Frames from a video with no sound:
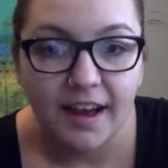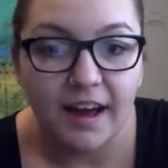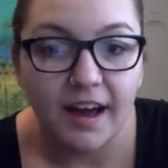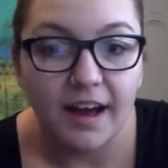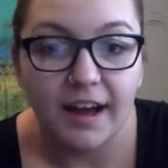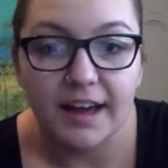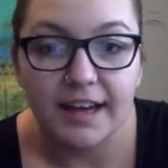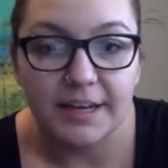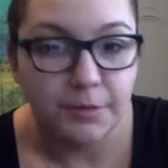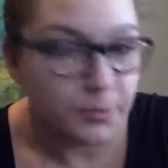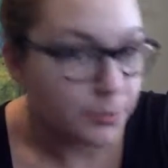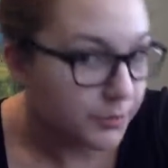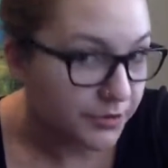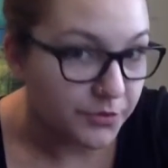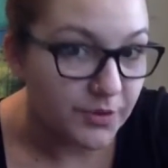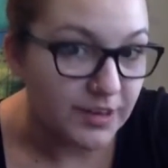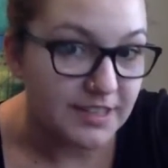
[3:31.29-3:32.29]
Anyone
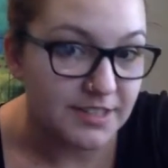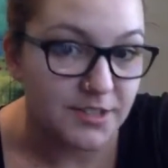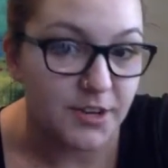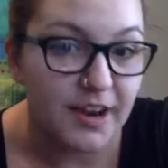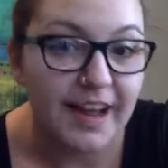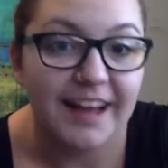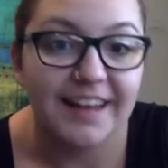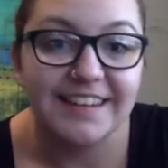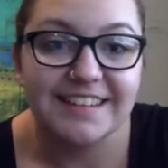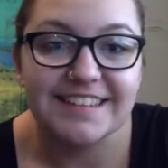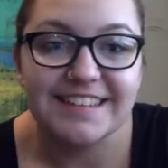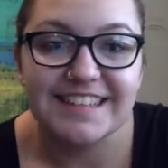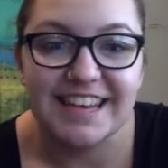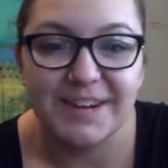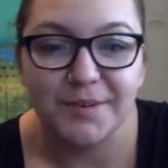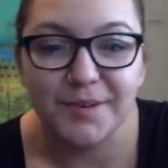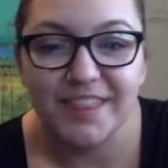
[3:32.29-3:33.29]
want to raise their hand and
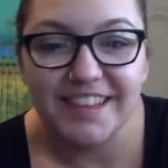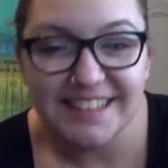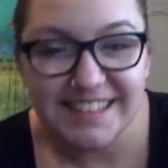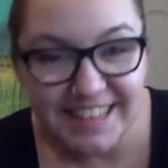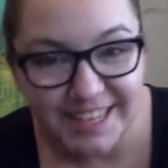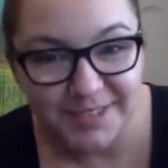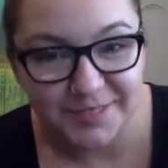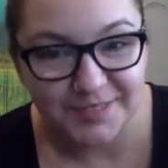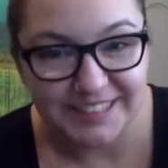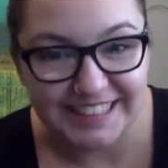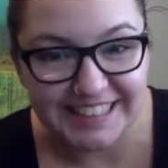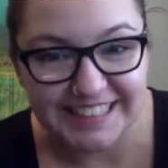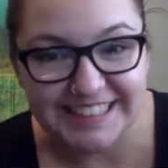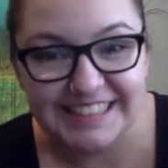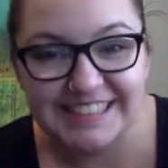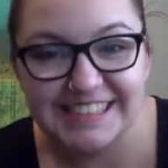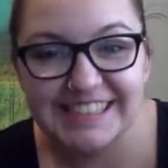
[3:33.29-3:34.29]
say what the second one
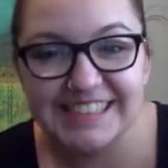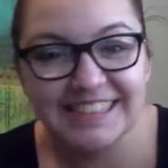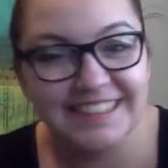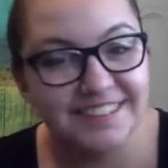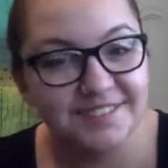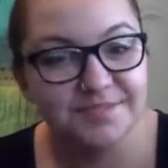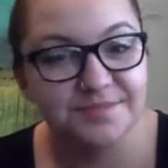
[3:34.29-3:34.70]
is?